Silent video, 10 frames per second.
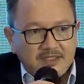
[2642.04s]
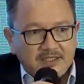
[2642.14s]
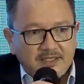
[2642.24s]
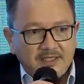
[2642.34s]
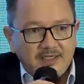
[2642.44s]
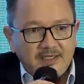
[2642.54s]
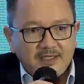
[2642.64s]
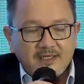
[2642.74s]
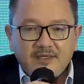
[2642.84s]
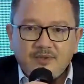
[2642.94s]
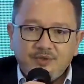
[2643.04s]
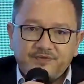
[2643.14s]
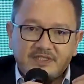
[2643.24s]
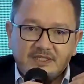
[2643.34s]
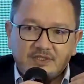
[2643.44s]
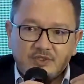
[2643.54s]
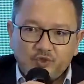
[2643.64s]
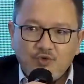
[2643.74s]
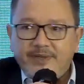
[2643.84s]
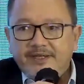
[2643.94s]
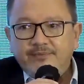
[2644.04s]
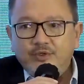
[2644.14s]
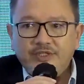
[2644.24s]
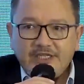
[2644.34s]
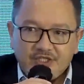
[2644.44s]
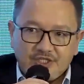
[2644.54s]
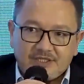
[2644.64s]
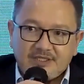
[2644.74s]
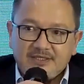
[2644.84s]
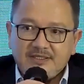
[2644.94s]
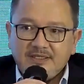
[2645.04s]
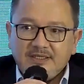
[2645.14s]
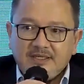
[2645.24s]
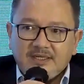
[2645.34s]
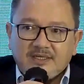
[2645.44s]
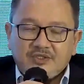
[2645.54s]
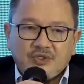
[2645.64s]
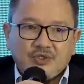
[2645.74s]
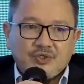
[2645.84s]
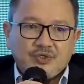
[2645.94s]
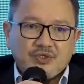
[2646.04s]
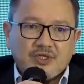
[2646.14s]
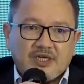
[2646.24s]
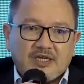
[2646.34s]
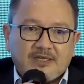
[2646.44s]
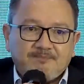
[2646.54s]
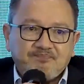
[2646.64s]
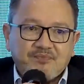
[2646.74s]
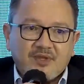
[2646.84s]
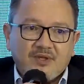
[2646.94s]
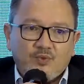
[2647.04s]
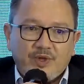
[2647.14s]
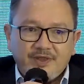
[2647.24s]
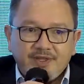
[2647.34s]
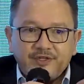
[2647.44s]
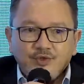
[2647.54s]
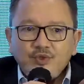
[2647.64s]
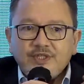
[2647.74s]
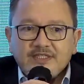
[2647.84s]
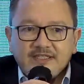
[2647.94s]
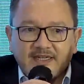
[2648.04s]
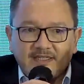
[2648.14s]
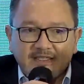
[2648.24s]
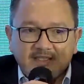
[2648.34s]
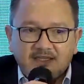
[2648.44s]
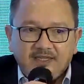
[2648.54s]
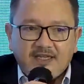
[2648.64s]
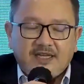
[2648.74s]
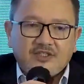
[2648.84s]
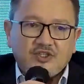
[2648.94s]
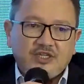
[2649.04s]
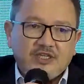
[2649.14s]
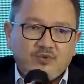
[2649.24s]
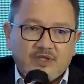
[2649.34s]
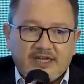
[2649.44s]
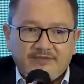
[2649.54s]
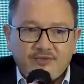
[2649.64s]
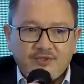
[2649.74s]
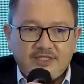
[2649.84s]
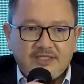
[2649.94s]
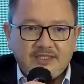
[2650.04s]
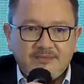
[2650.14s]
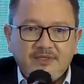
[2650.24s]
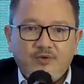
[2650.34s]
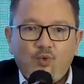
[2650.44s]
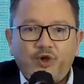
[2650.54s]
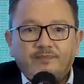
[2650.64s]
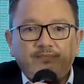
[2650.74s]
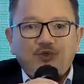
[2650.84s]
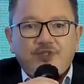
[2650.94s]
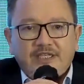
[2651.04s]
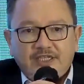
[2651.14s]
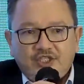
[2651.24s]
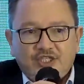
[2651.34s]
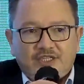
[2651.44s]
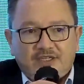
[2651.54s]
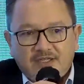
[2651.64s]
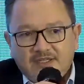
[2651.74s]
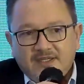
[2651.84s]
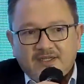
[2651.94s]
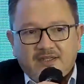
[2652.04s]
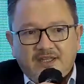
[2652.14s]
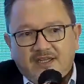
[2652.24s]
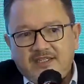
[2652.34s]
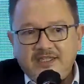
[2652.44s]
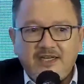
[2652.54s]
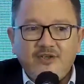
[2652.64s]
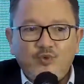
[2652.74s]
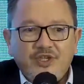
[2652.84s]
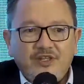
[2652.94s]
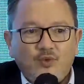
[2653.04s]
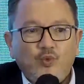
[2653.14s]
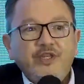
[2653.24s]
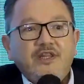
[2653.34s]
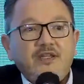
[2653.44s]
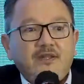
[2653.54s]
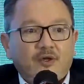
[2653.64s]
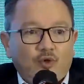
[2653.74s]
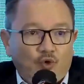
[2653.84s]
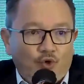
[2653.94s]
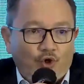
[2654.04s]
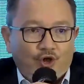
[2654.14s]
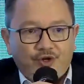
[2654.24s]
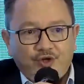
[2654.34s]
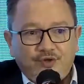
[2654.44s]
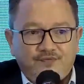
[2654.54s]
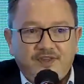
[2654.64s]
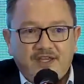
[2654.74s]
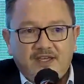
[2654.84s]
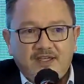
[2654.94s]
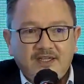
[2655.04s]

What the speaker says: key? We've seen so many mutations. So when they do the study, they actually will have to determine what mutation they are dealing with within the cohort of their